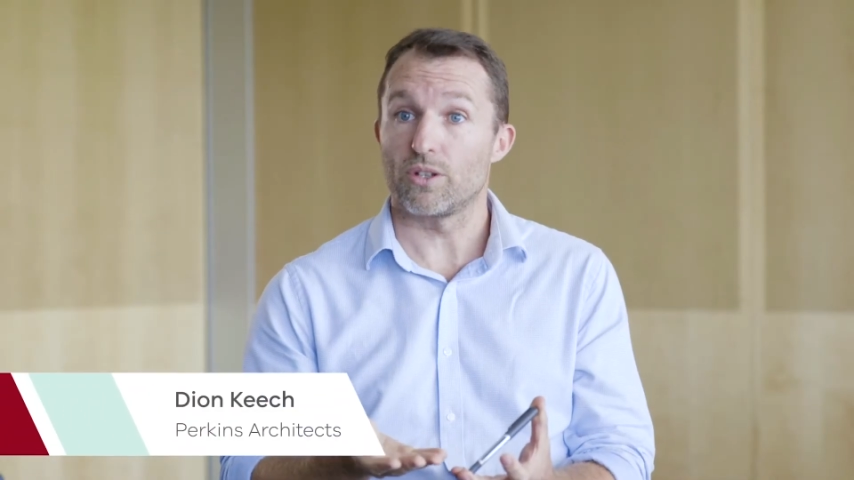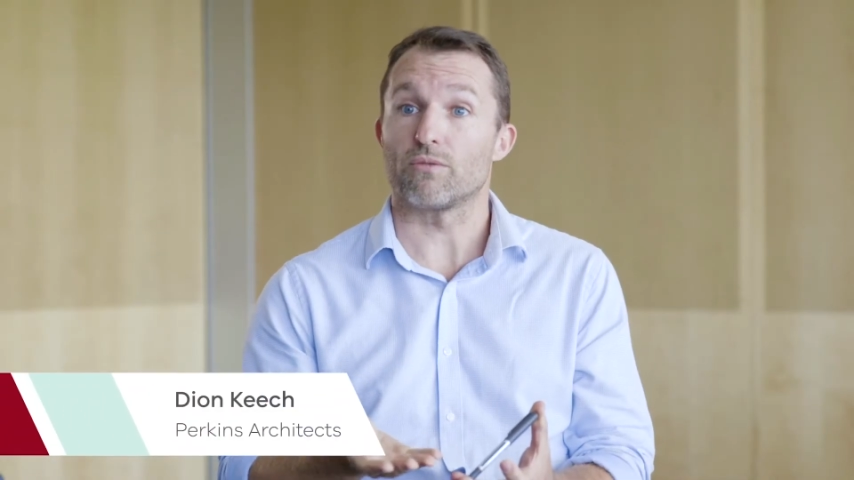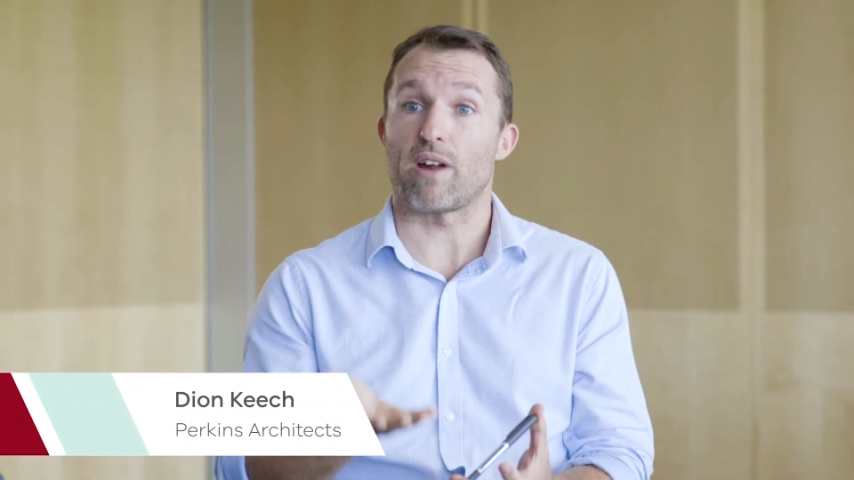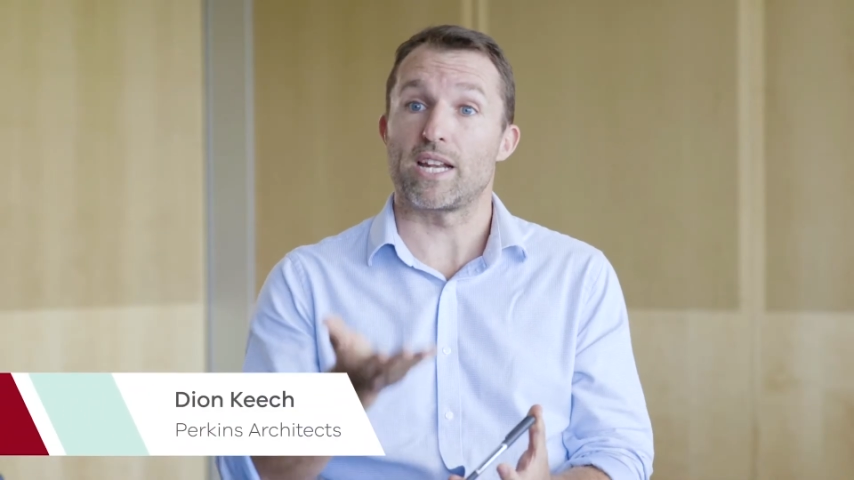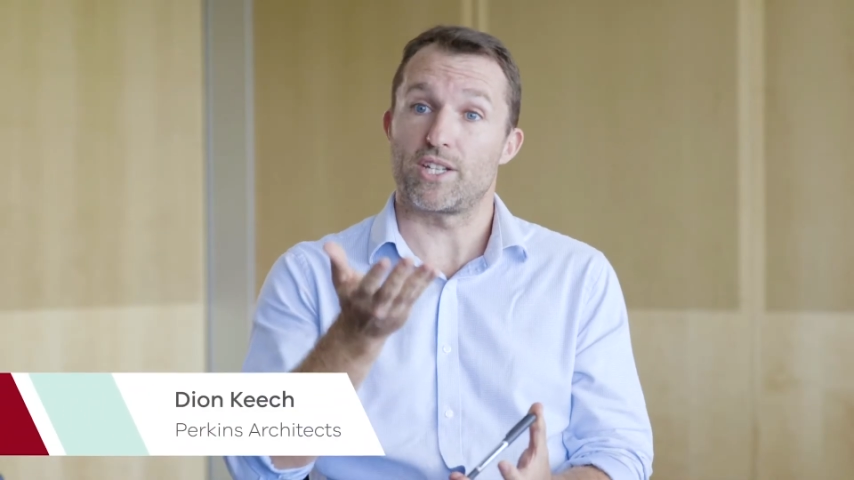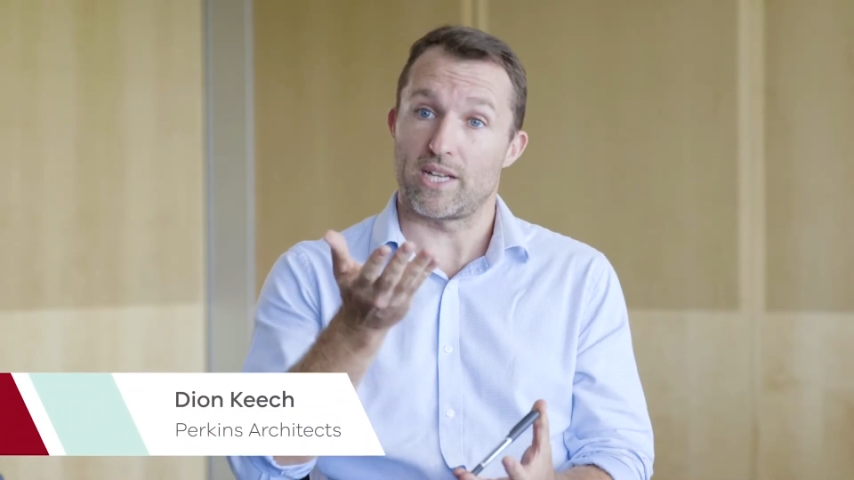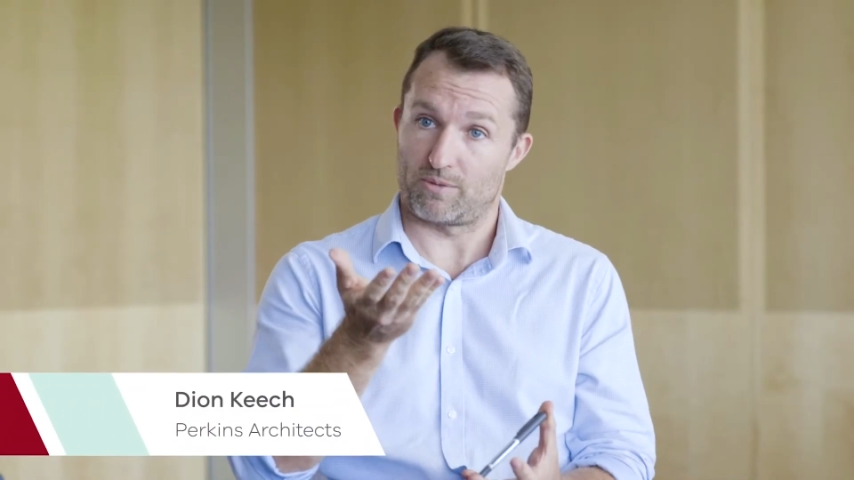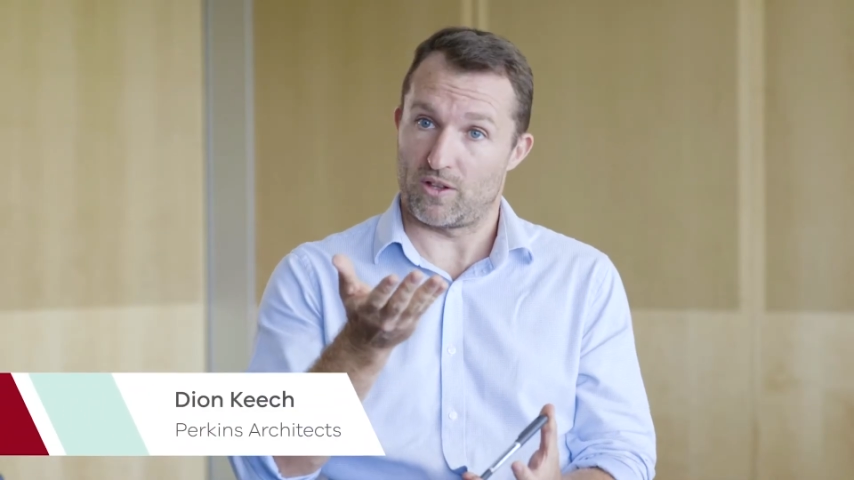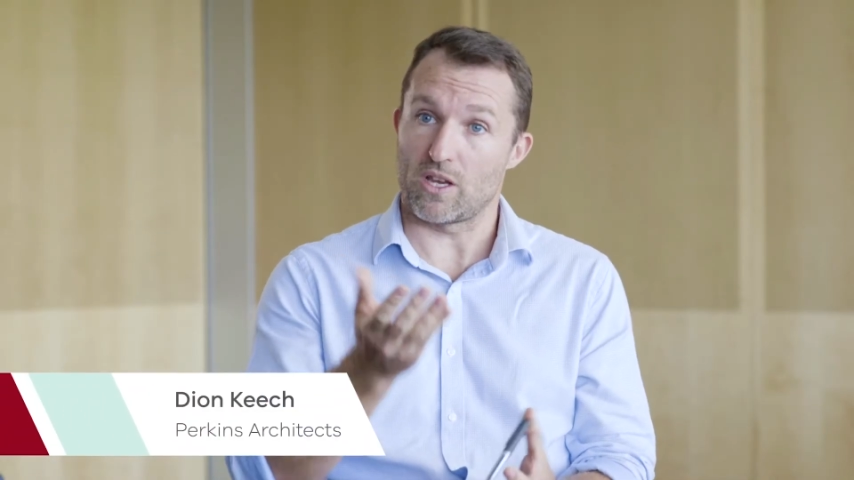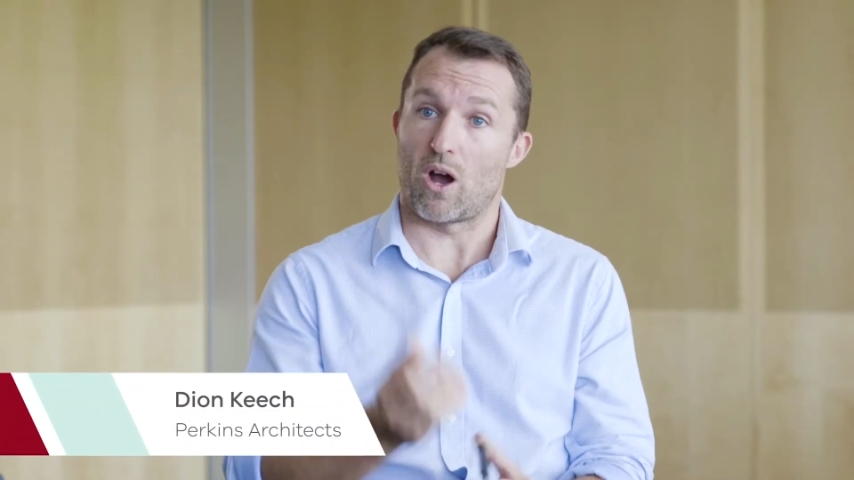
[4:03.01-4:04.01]
ranging up
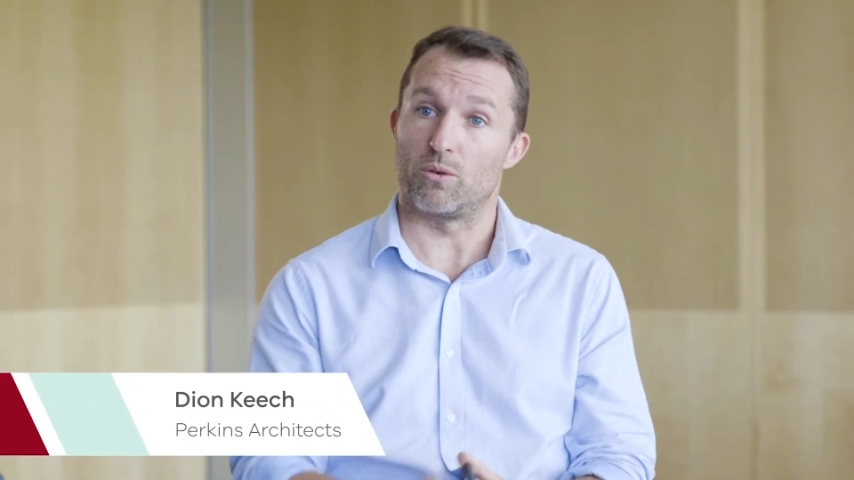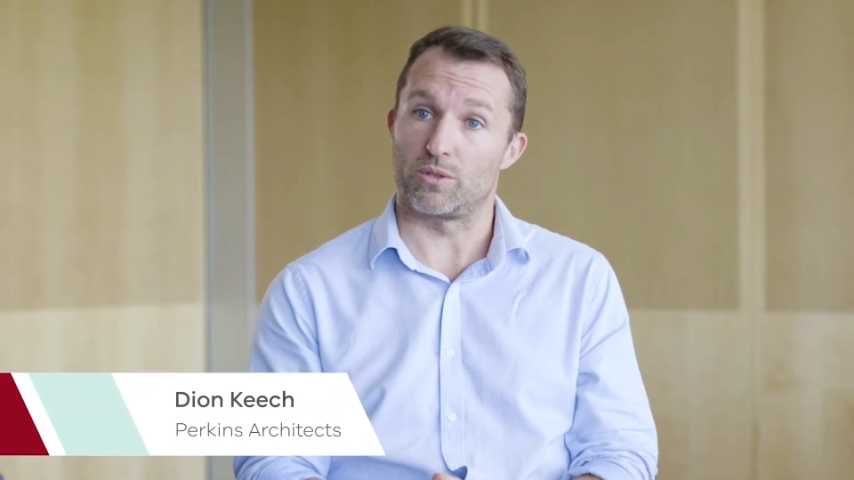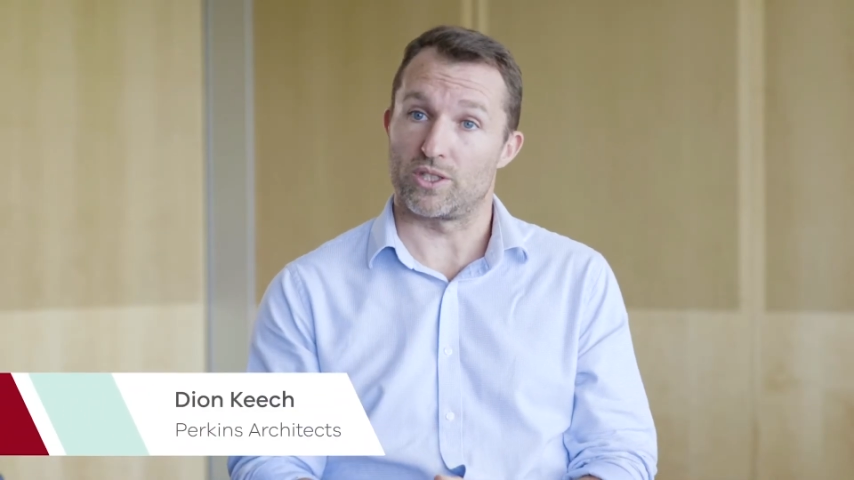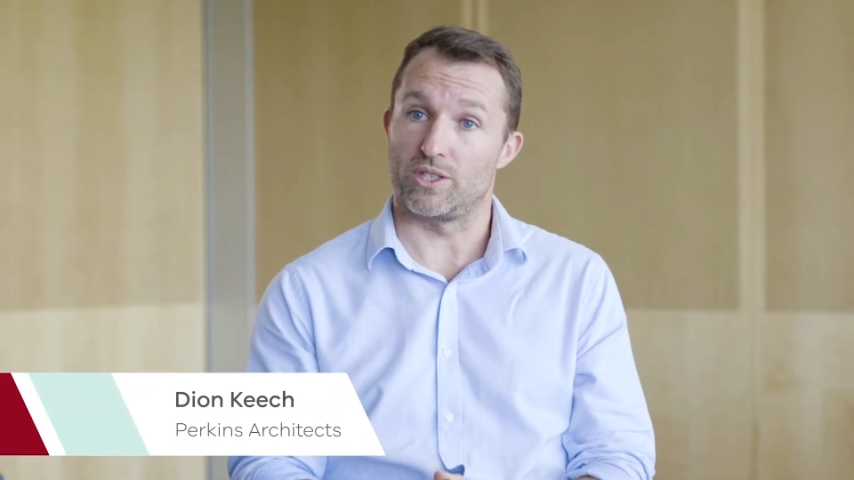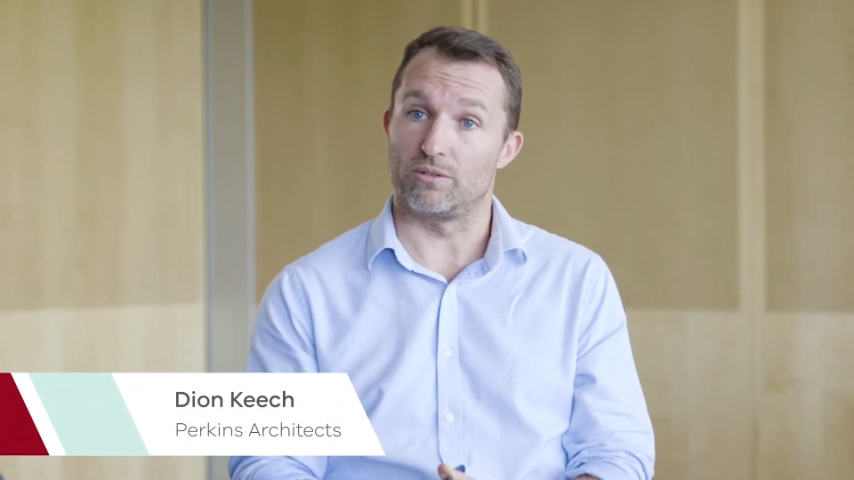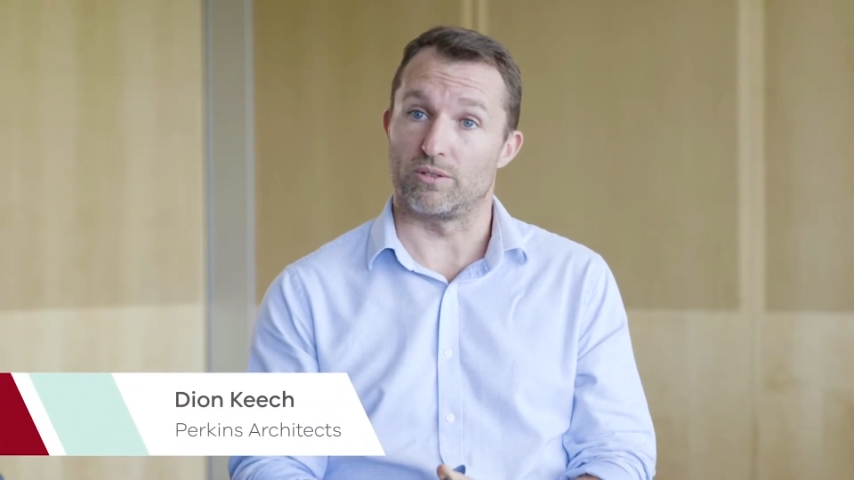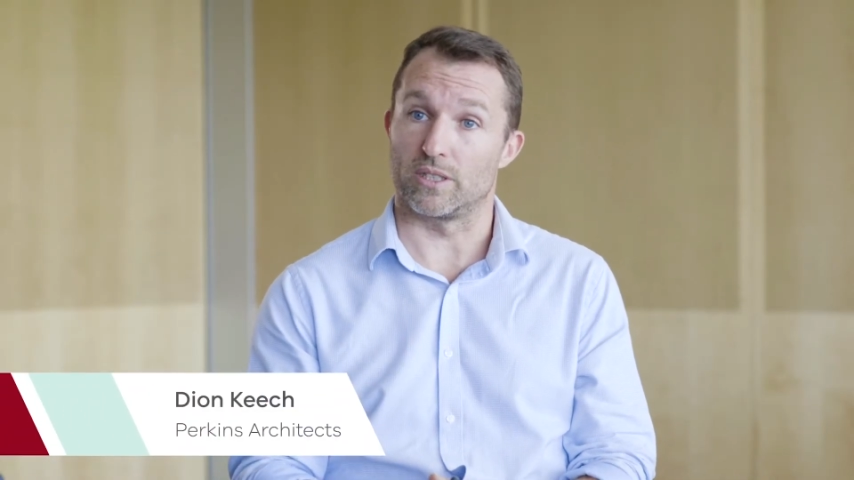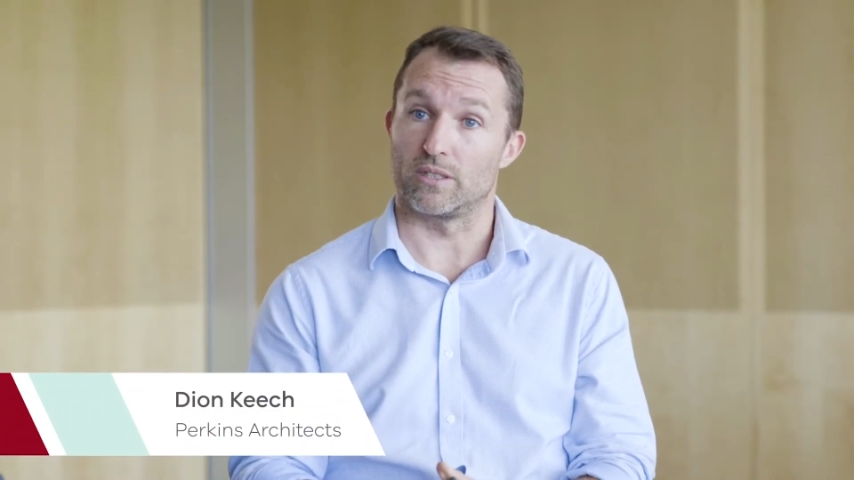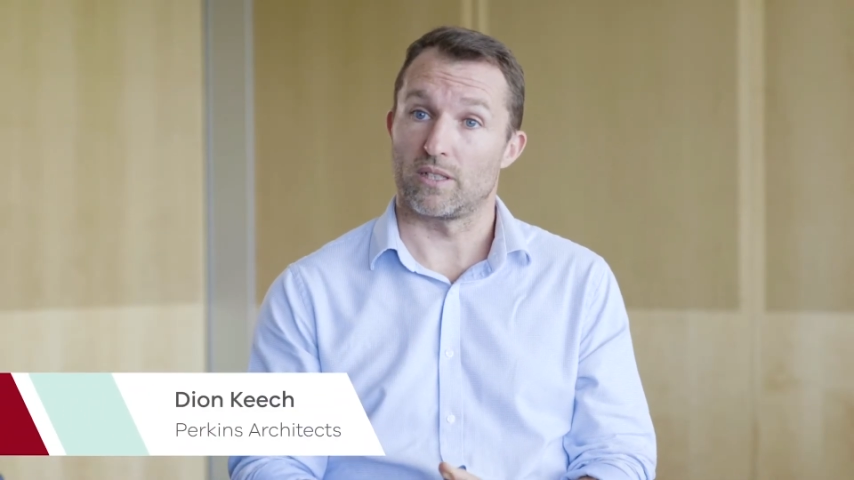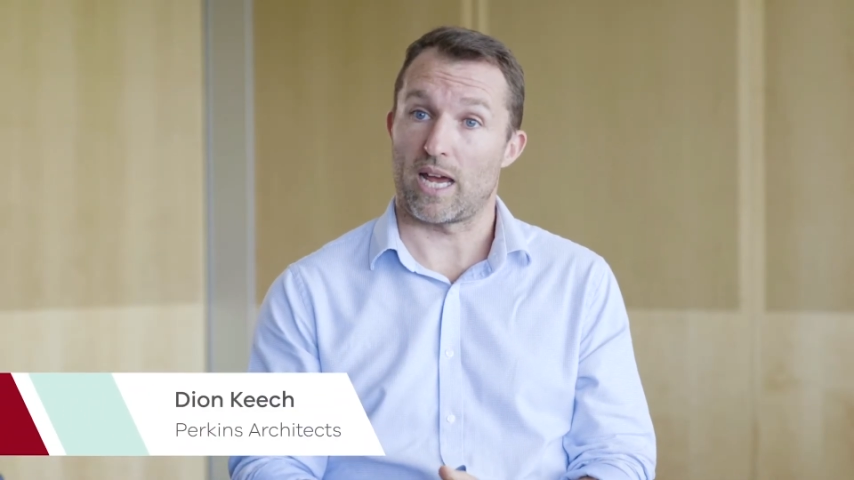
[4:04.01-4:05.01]
to the older children